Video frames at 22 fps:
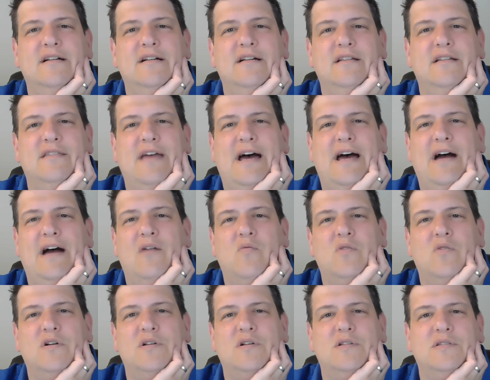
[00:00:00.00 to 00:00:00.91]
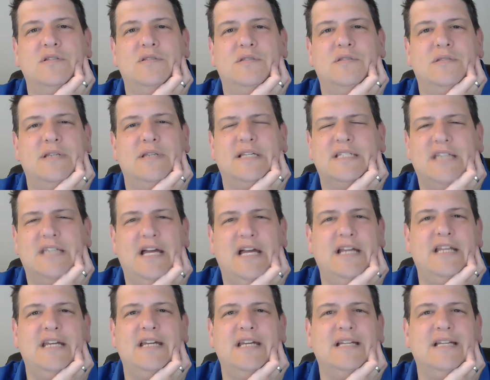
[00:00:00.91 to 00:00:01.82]
that was
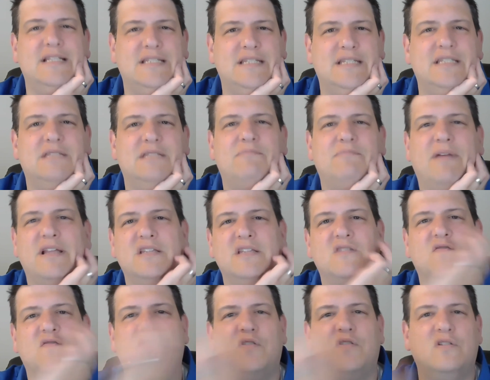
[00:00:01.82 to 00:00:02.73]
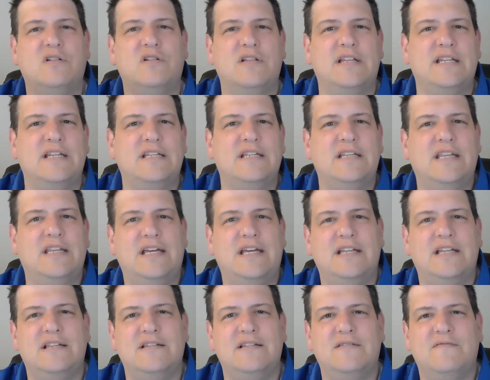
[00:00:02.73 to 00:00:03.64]
exciting and suspenseful
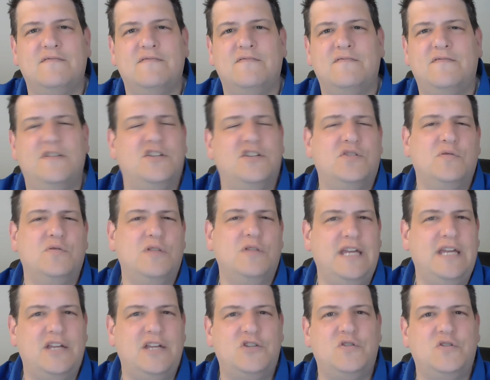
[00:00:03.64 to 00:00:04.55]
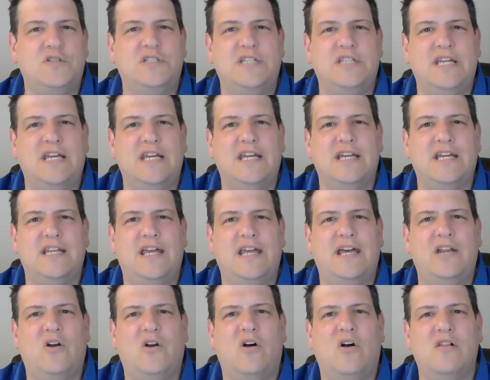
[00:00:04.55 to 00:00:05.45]
and visually interesting
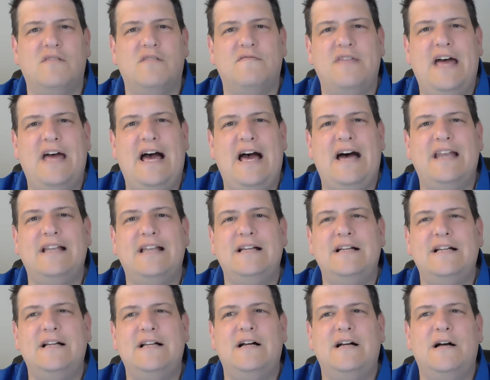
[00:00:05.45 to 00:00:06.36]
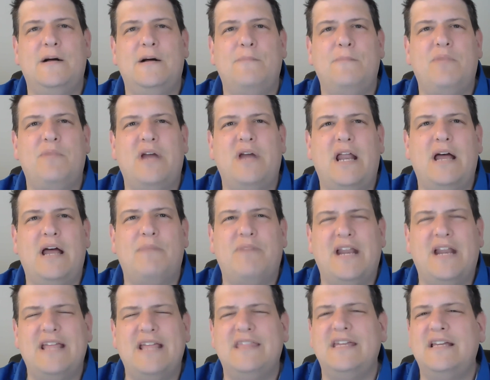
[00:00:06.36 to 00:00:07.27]
and all of that. But
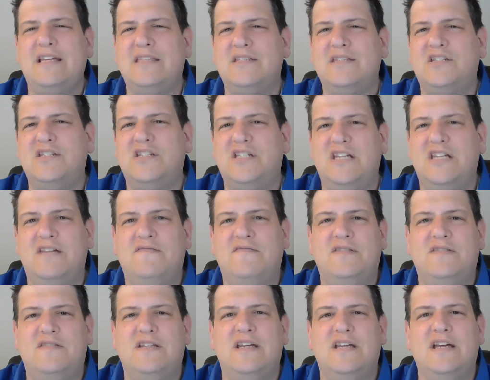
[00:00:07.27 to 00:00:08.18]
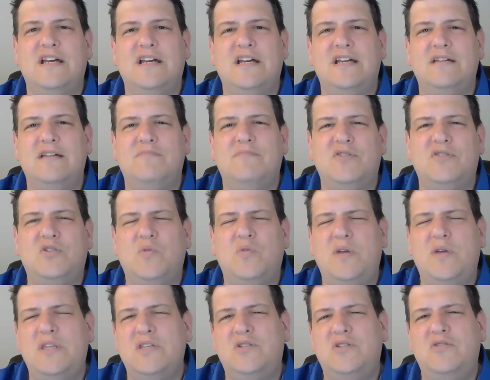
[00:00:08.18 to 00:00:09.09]
I think the shift
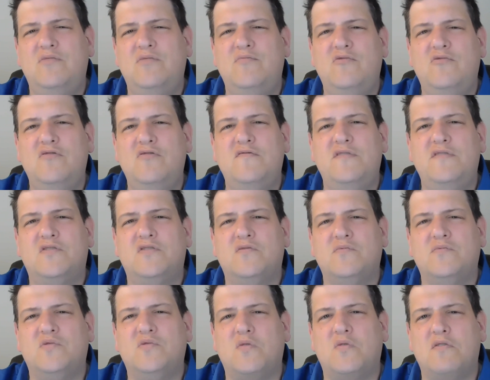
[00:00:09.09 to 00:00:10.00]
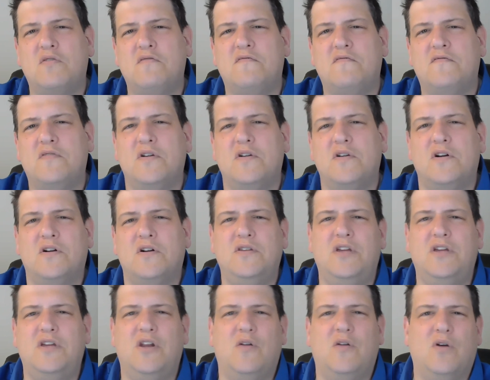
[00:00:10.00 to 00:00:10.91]
between the two movies from sort of
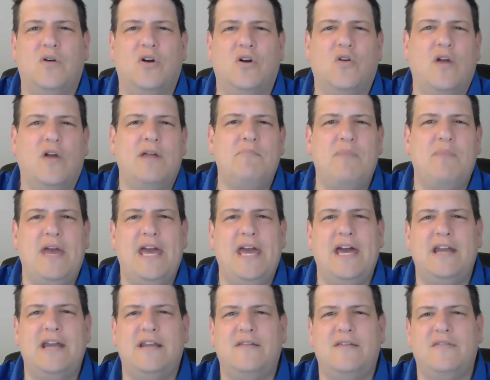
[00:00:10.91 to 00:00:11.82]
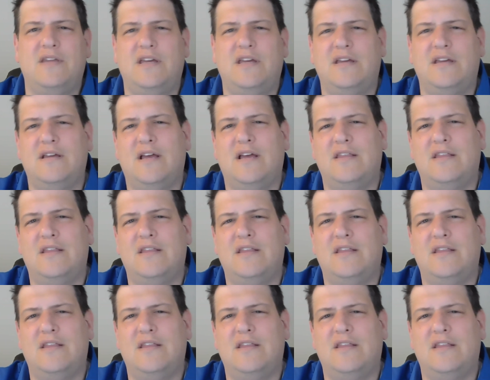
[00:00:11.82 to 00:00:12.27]
a great man and the